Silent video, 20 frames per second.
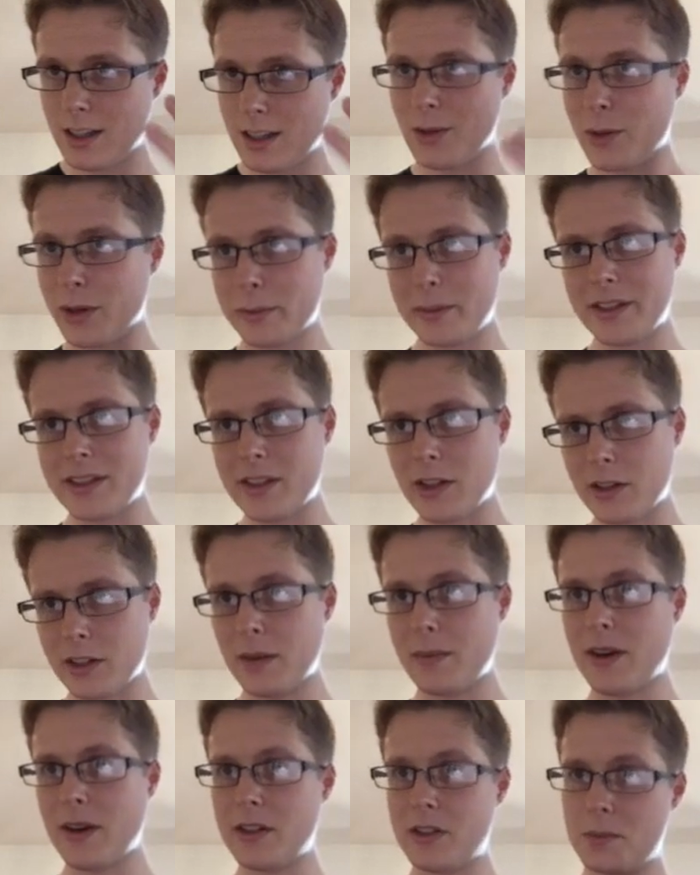that we're going to be
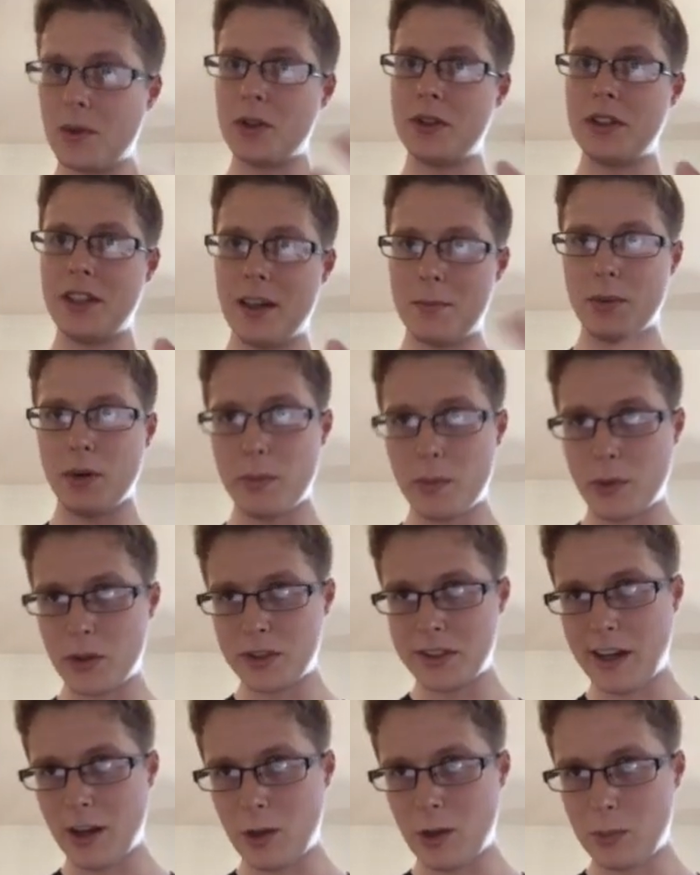talking about is multi-input,
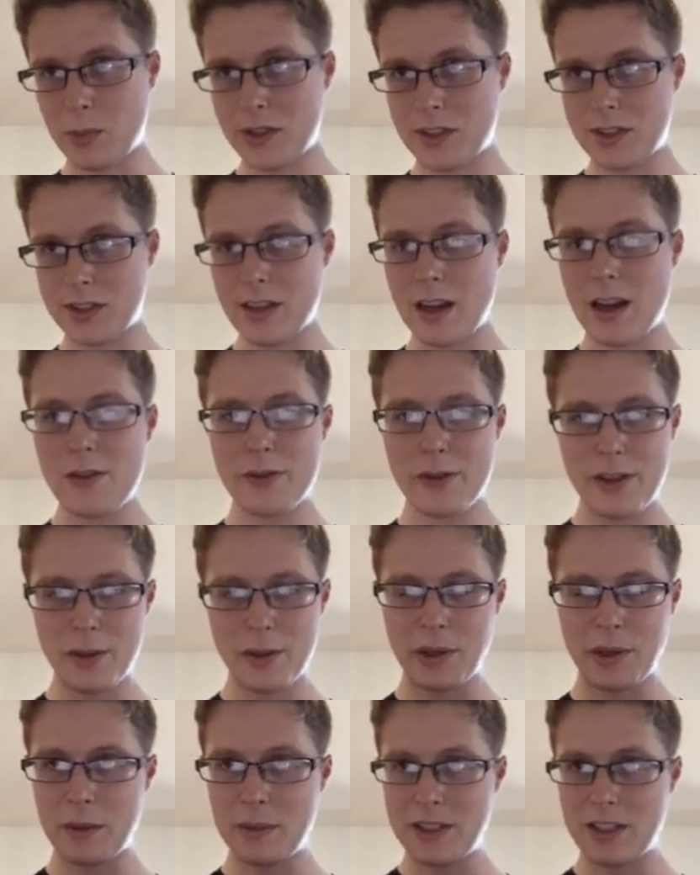multi-output stuff, and then
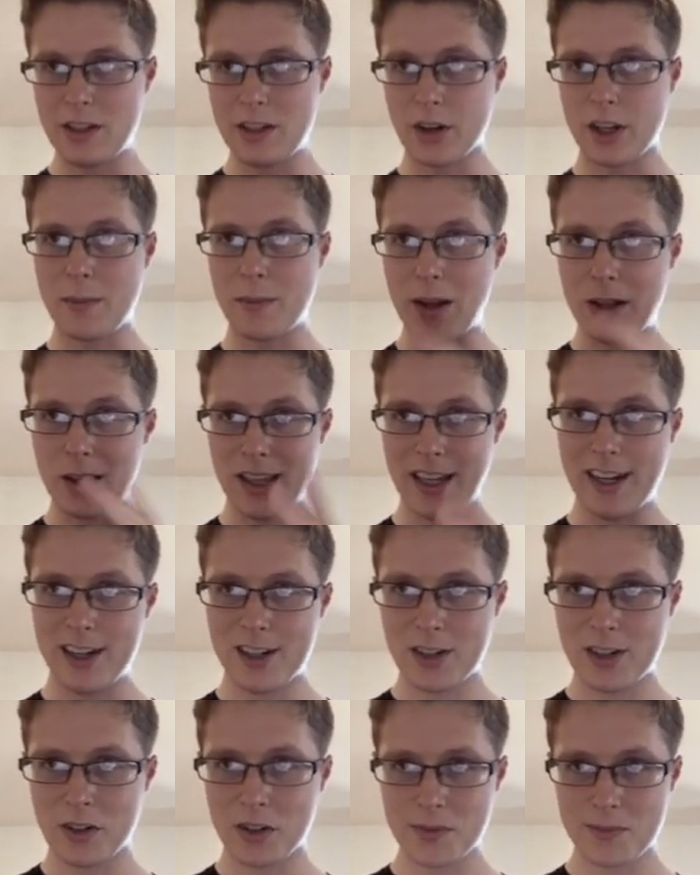we're going to be talking about
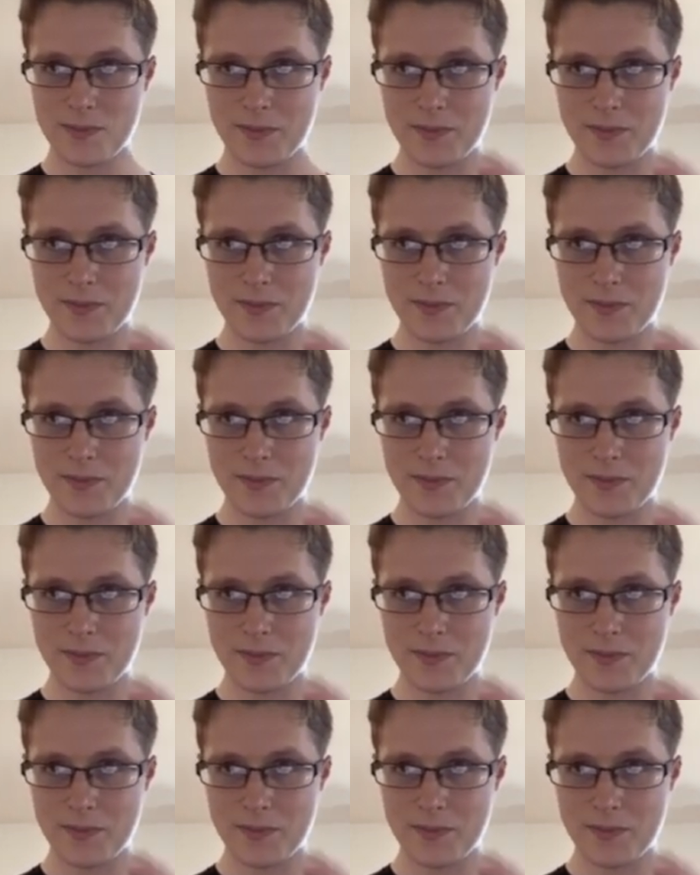layers.